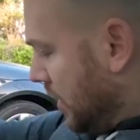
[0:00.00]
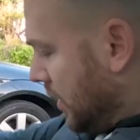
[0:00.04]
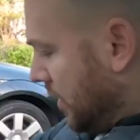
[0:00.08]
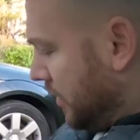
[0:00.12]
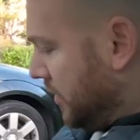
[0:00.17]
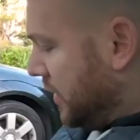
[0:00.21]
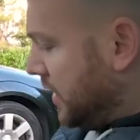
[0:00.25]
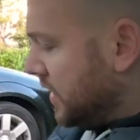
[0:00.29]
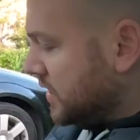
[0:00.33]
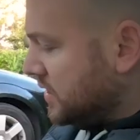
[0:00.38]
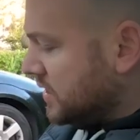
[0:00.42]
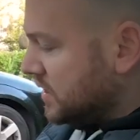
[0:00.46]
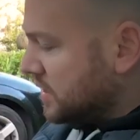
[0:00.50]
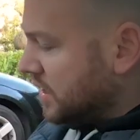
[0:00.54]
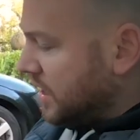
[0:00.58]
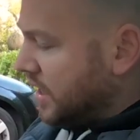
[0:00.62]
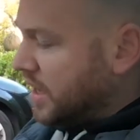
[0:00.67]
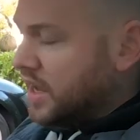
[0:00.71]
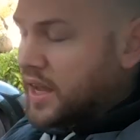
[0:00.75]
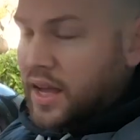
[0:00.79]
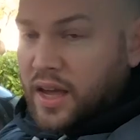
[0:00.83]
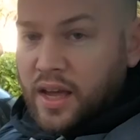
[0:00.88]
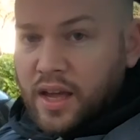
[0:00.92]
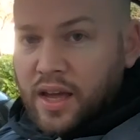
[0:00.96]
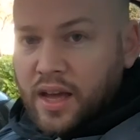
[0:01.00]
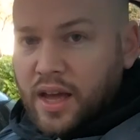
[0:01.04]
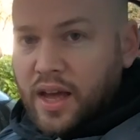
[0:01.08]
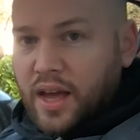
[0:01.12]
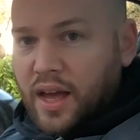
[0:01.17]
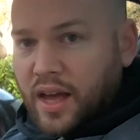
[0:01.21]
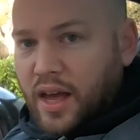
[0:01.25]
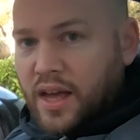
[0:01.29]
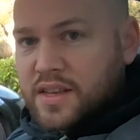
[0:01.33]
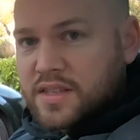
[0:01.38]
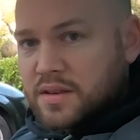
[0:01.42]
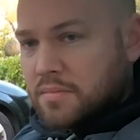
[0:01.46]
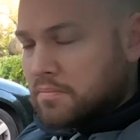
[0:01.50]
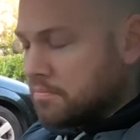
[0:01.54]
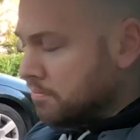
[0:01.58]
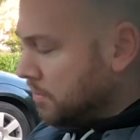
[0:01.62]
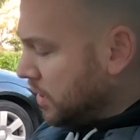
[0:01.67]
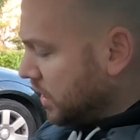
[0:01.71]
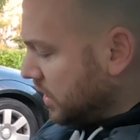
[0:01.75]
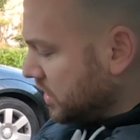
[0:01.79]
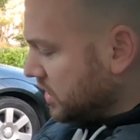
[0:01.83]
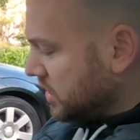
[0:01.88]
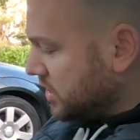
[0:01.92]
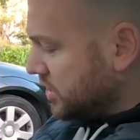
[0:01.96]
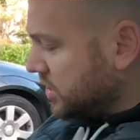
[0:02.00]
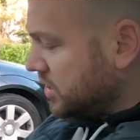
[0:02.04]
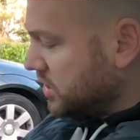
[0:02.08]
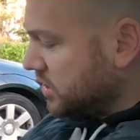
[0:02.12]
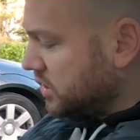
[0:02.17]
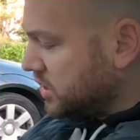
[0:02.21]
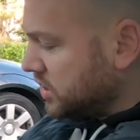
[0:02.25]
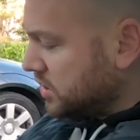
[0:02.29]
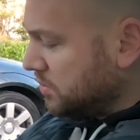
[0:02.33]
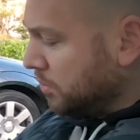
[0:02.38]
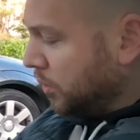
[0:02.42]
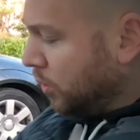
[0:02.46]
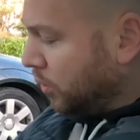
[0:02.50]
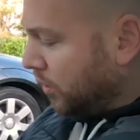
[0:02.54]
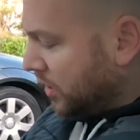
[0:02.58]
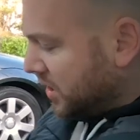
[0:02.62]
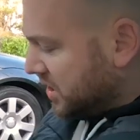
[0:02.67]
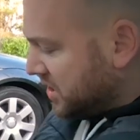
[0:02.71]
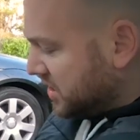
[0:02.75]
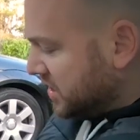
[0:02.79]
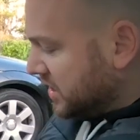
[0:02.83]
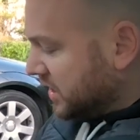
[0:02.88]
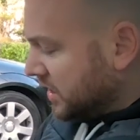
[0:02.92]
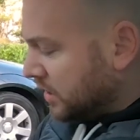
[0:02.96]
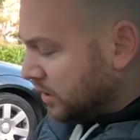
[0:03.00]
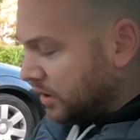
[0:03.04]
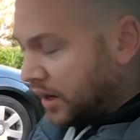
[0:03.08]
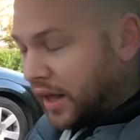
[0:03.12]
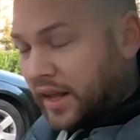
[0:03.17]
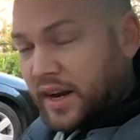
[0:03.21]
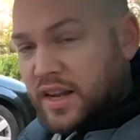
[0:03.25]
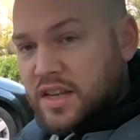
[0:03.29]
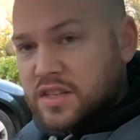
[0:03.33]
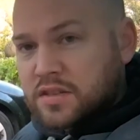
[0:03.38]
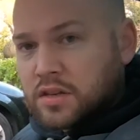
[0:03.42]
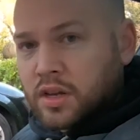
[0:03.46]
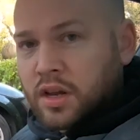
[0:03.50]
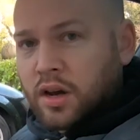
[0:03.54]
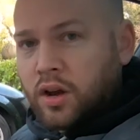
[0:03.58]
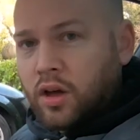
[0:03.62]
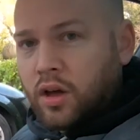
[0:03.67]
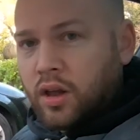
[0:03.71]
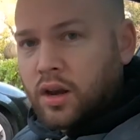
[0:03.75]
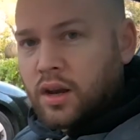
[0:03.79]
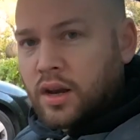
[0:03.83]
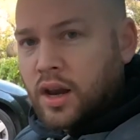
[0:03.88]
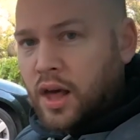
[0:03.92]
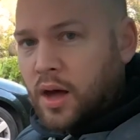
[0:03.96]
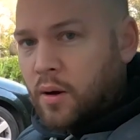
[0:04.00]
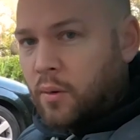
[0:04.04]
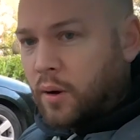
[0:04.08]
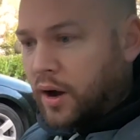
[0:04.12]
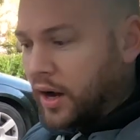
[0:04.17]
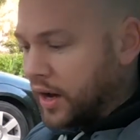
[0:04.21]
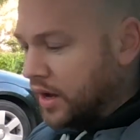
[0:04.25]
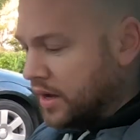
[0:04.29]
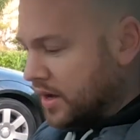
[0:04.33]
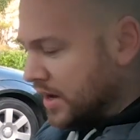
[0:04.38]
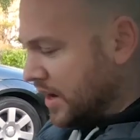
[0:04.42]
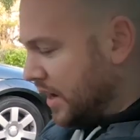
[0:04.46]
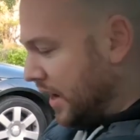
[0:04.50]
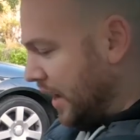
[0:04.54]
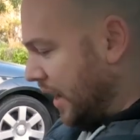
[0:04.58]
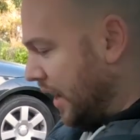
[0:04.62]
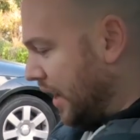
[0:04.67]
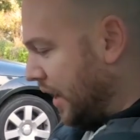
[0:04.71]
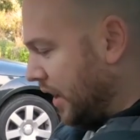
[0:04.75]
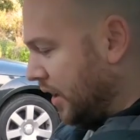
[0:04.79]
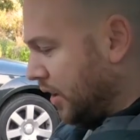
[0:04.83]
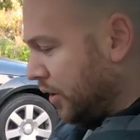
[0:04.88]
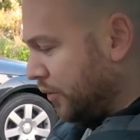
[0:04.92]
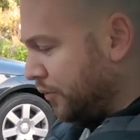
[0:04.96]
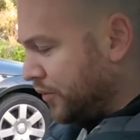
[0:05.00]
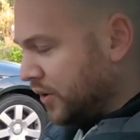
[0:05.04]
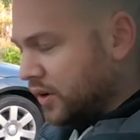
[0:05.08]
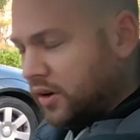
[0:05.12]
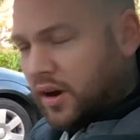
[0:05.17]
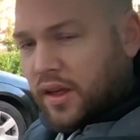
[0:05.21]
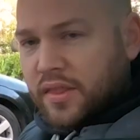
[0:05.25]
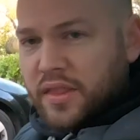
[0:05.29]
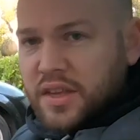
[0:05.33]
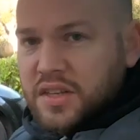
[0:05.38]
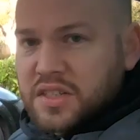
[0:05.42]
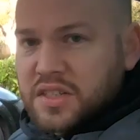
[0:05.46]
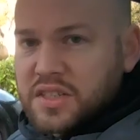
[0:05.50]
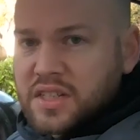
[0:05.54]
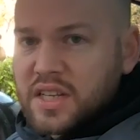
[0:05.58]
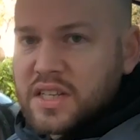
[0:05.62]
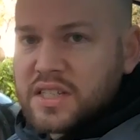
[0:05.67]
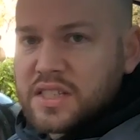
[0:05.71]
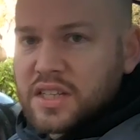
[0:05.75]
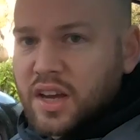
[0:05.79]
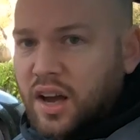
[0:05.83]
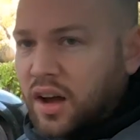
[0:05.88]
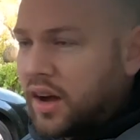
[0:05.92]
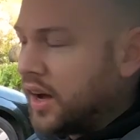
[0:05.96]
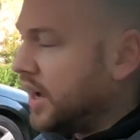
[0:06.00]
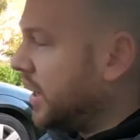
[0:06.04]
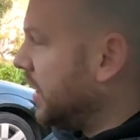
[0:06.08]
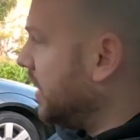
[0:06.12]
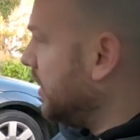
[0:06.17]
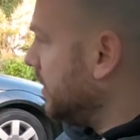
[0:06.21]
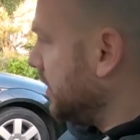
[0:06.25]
This here has a much smaller sill and it's a lot lower, and I feel like the seat's higher.